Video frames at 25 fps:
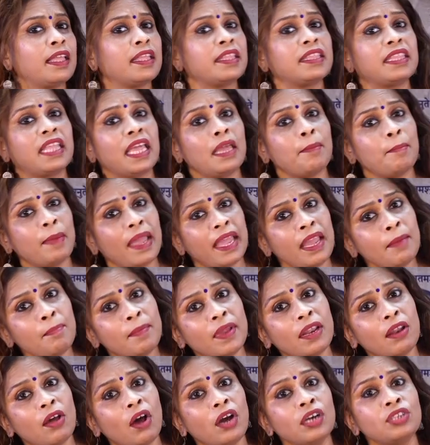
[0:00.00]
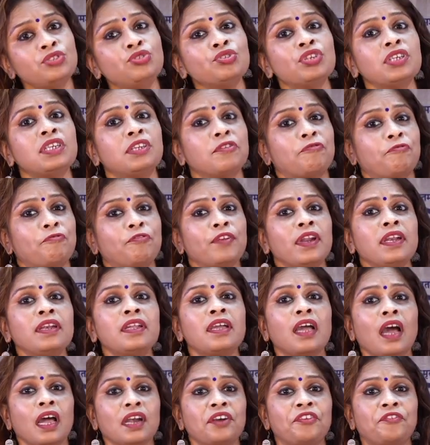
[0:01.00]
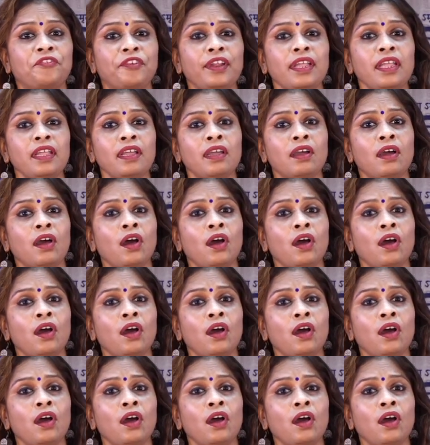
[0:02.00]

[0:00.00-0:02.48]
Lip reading: They may belong to a different country